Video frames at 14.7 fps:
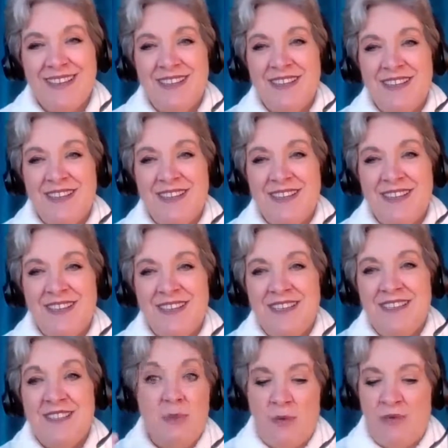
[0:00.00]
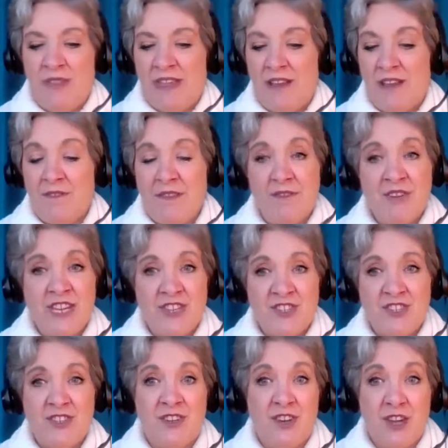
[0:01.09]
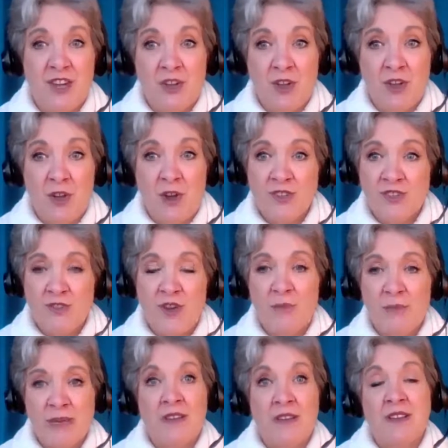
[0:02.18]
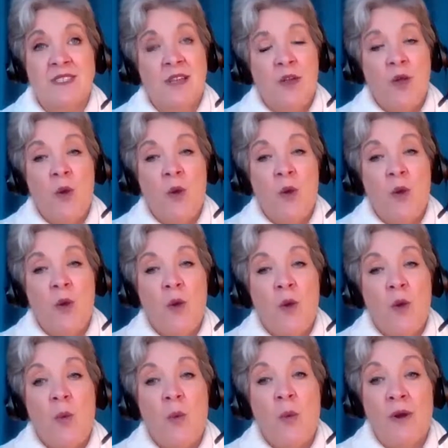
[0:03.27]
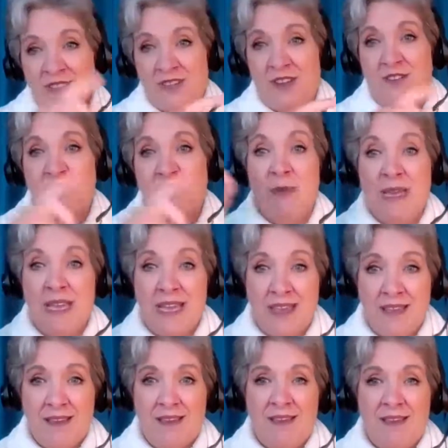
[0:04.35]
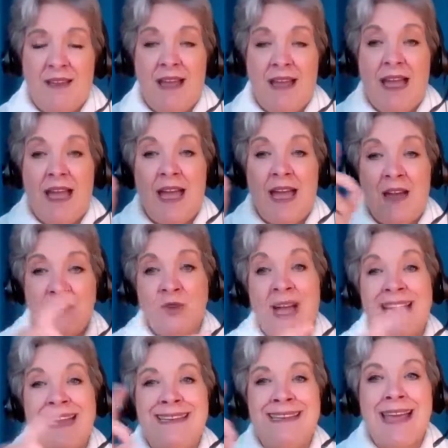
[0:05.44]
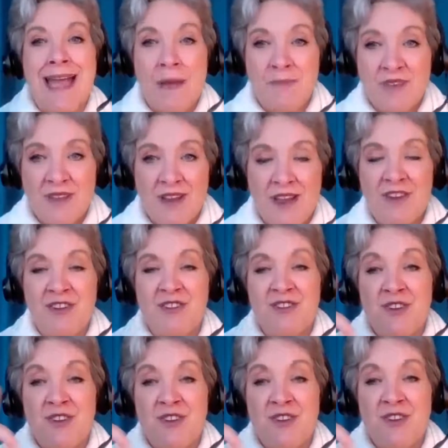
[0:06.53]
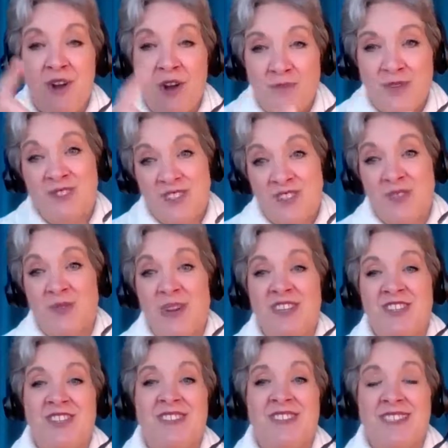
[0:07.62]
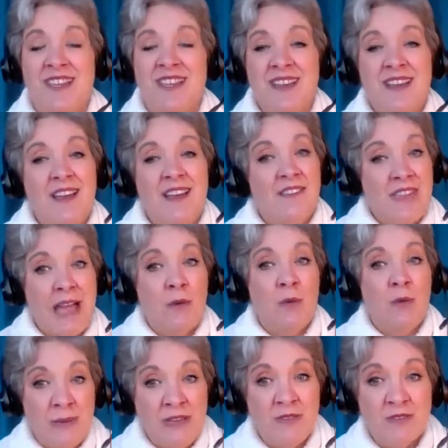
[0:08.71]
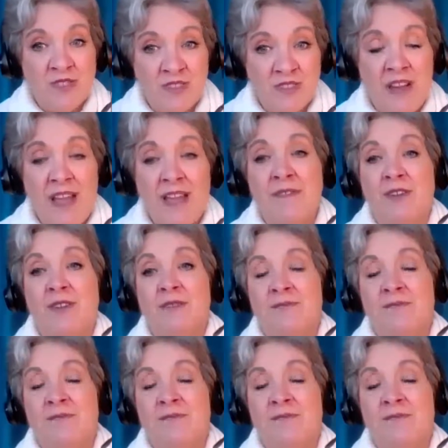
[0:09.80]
So it's very important that our foundation and our core is strong, because we're always going to be having to adapt and adopt new situations. That will be your survival.